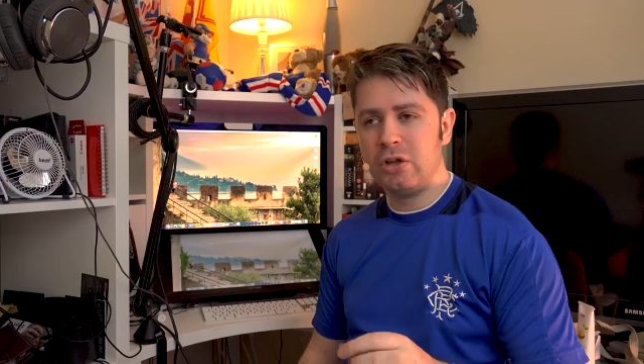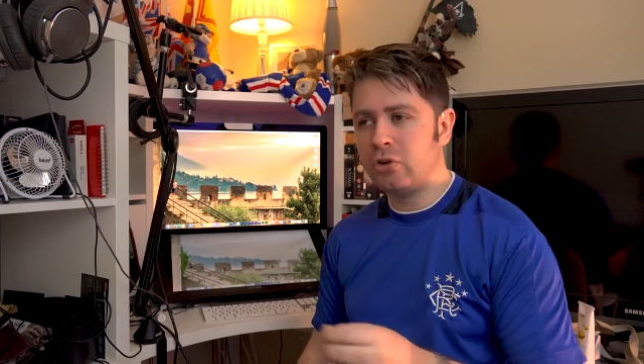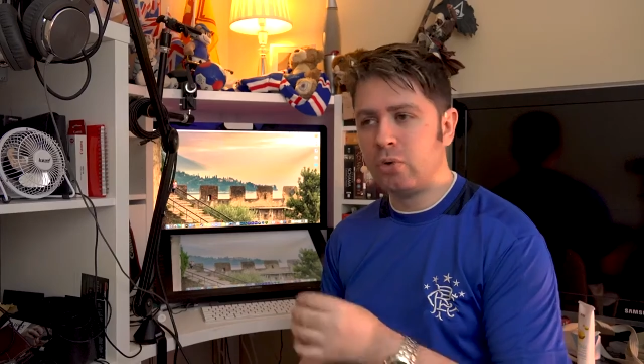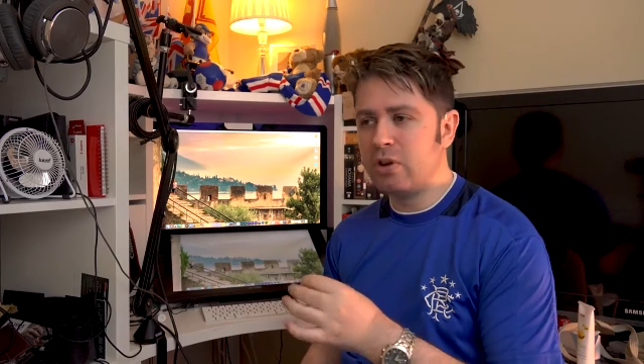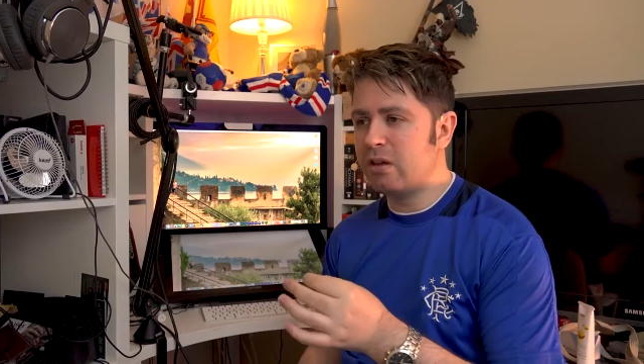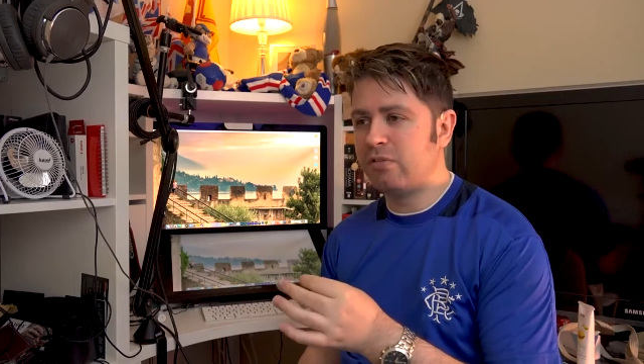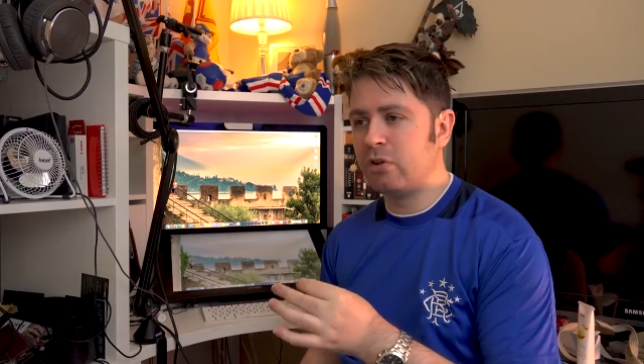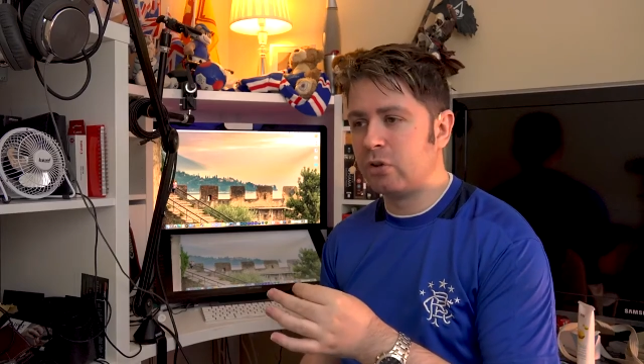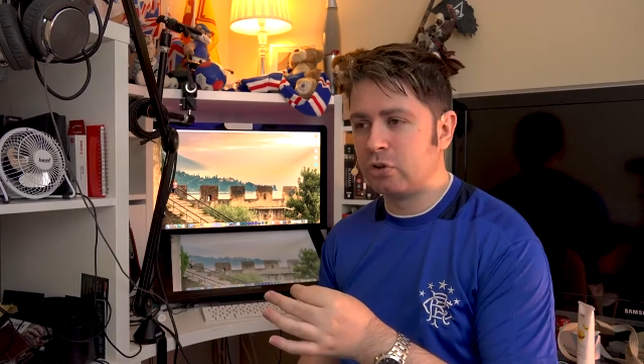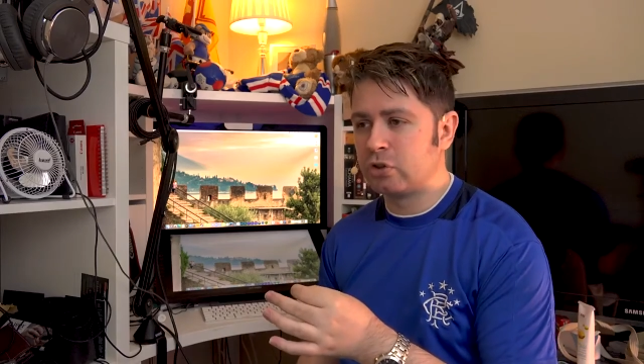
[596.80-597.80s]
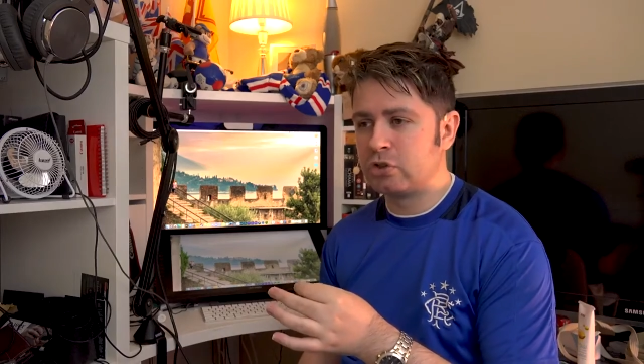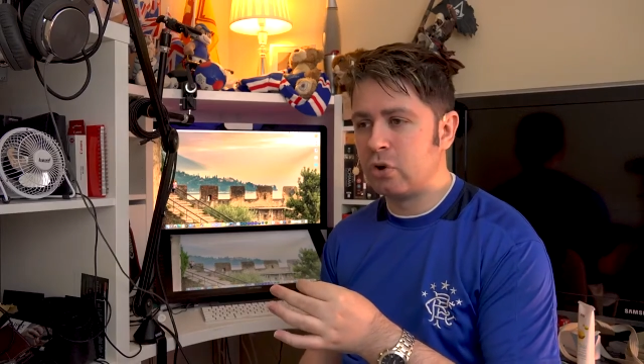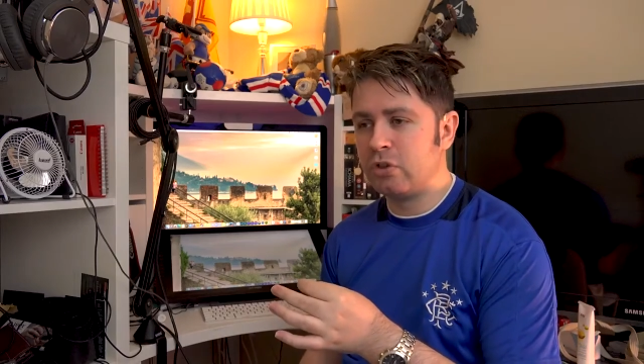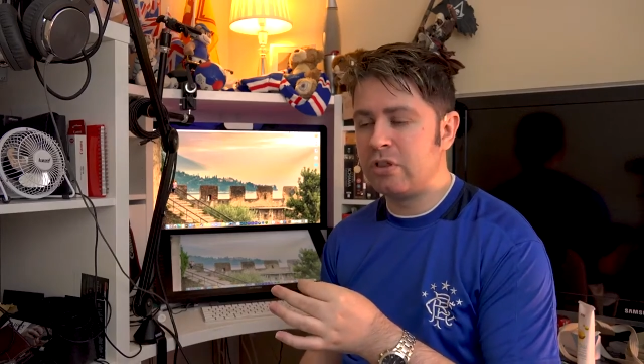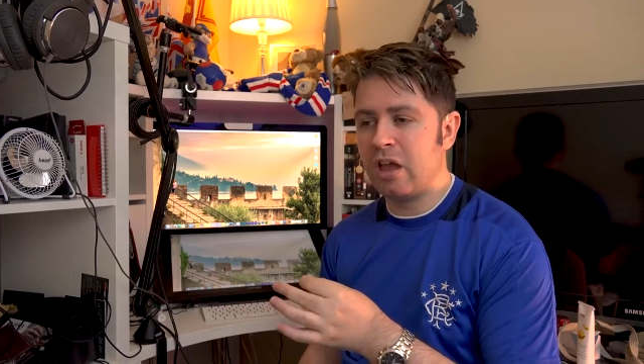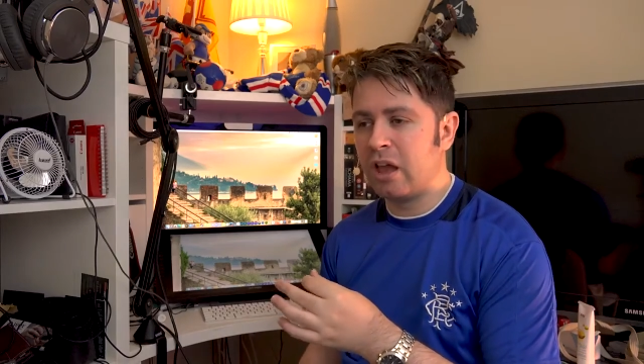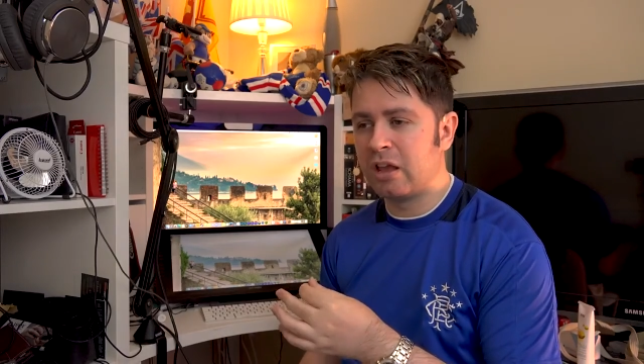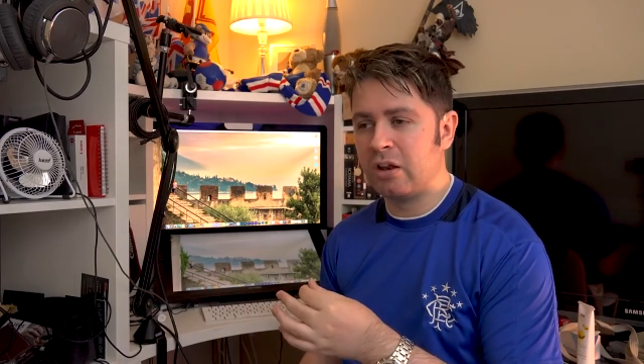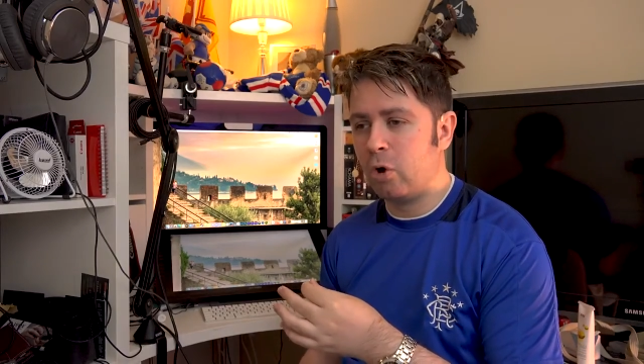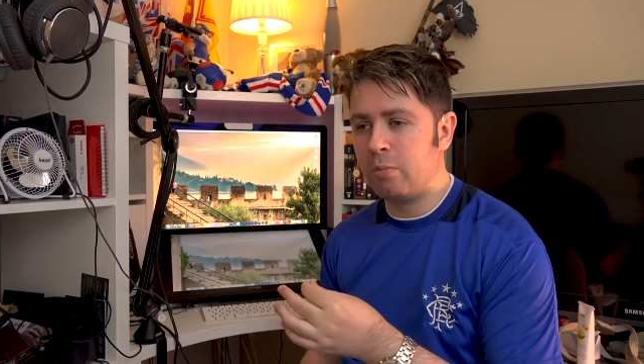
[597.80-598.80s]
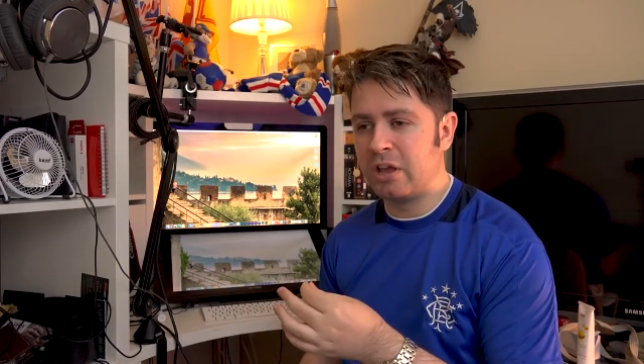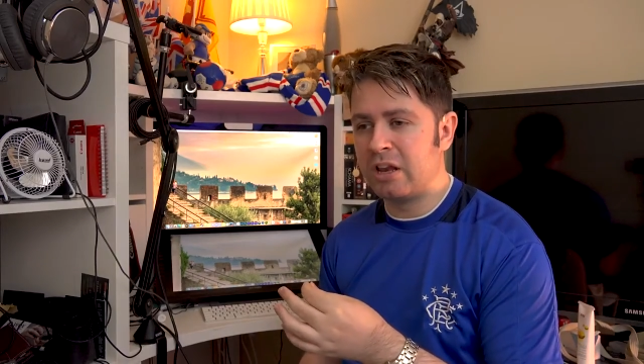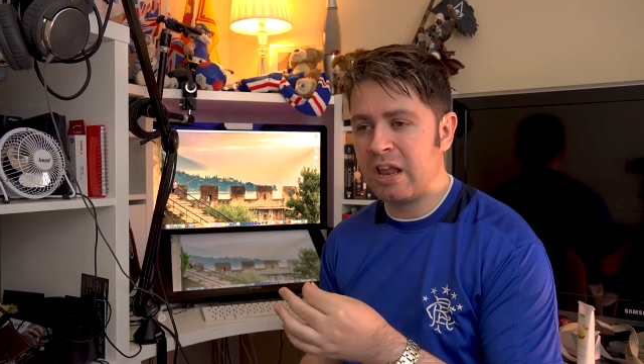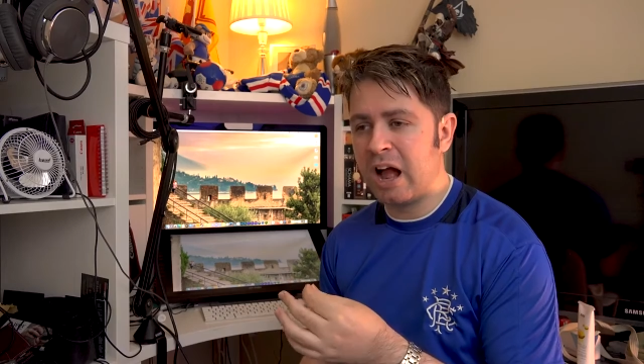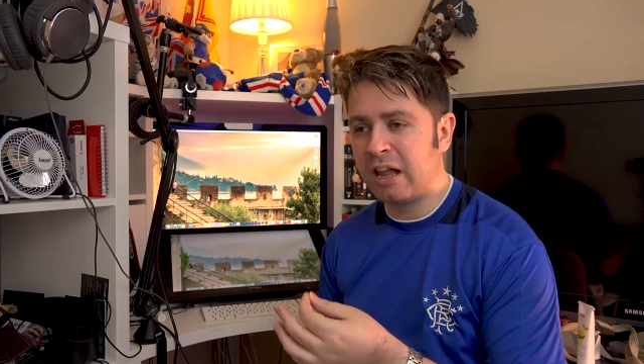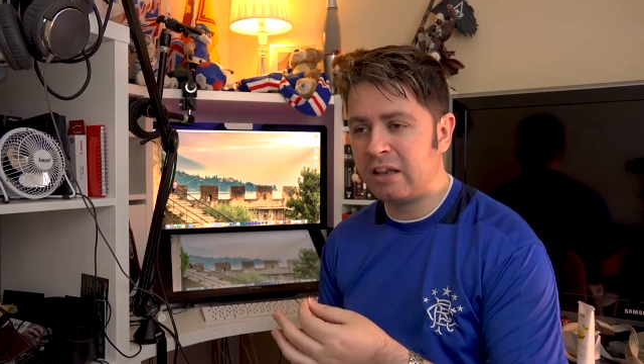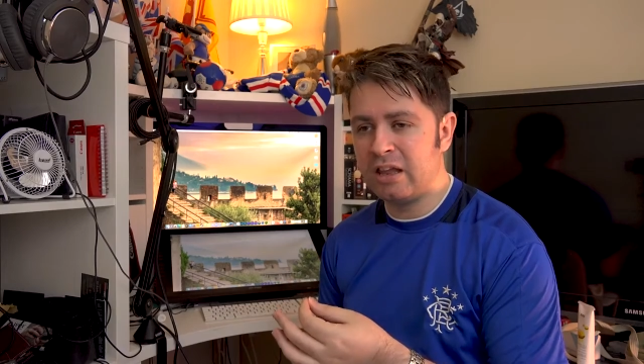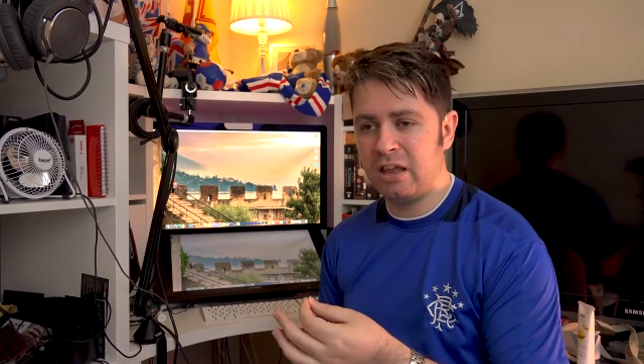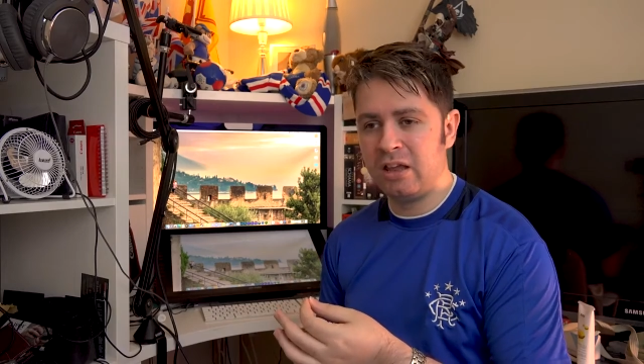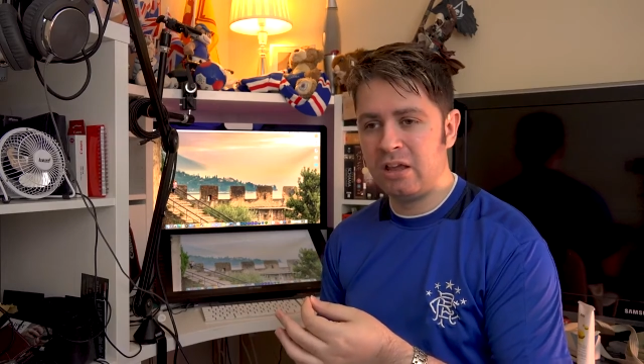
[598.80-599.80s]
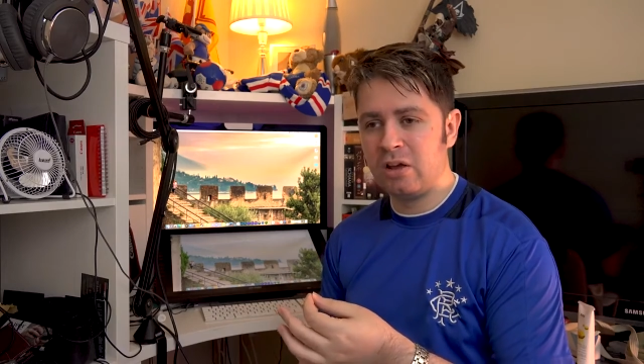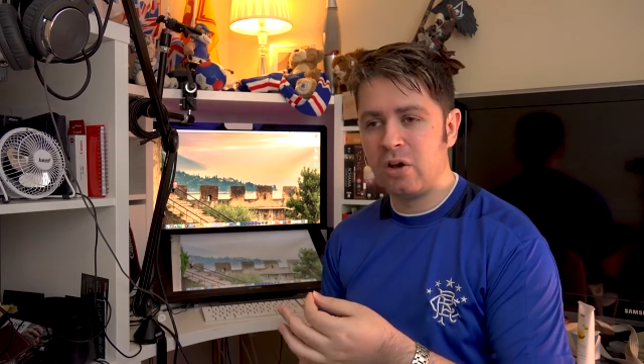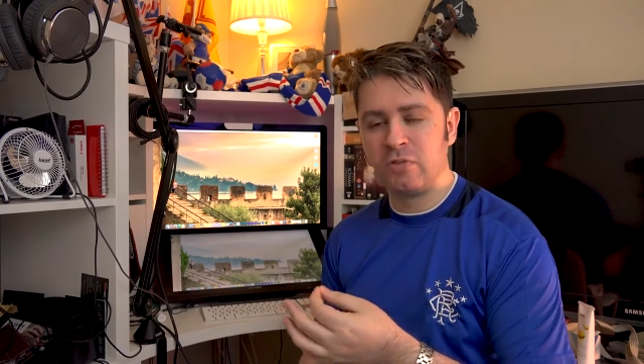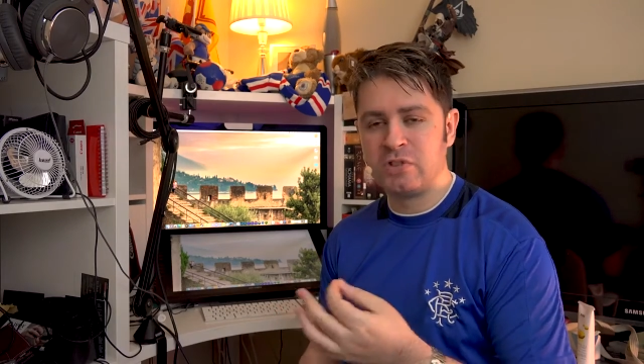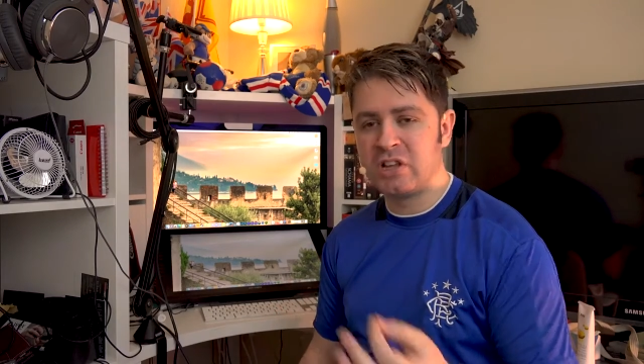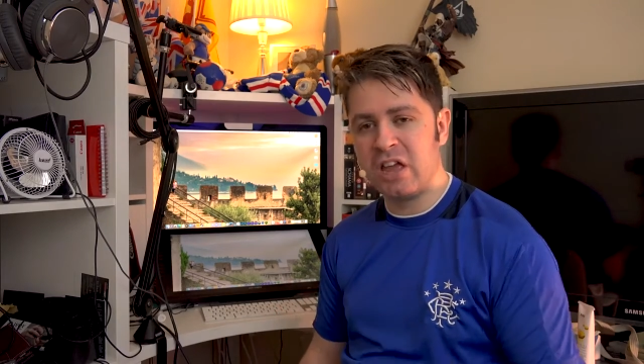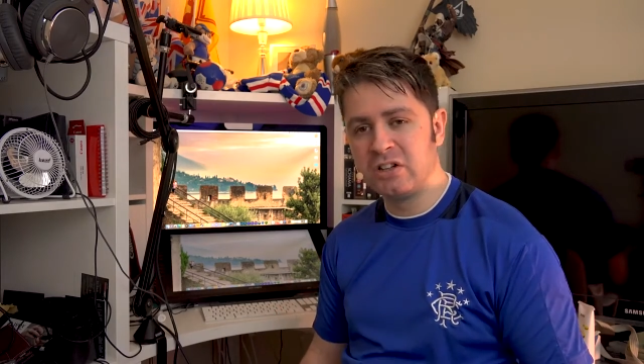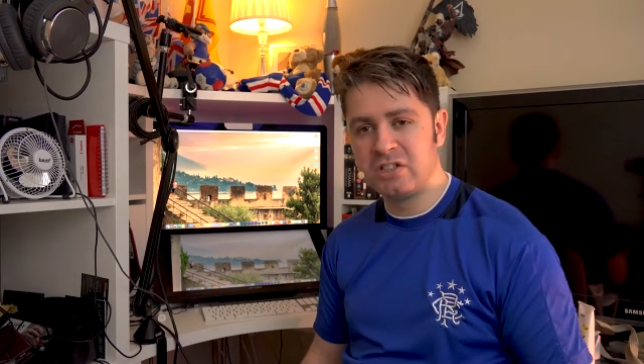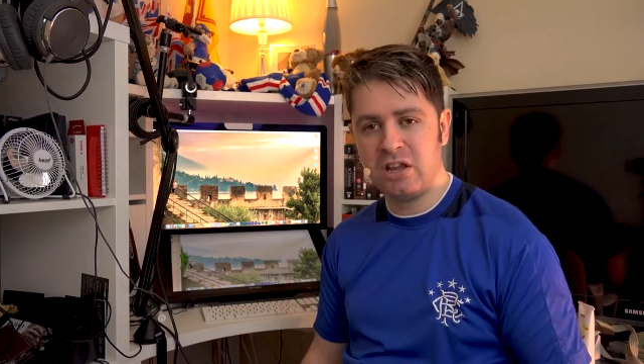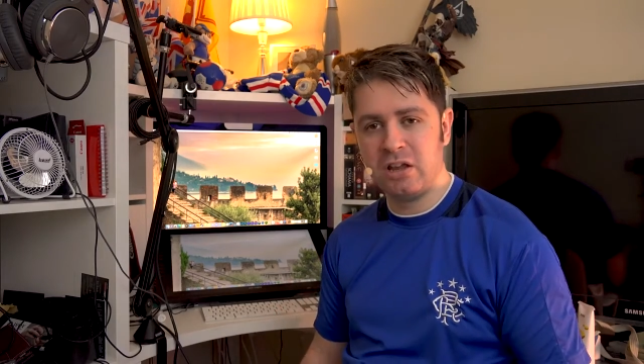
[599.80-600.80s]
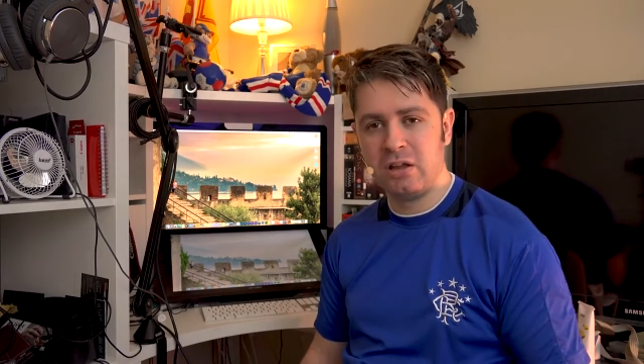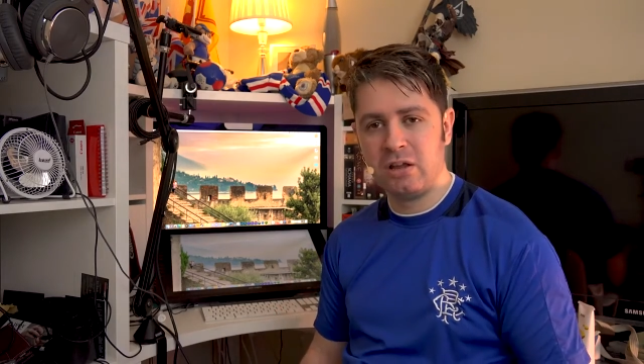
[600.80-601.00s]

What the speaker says: You don't even understand the economic reality of scarcity.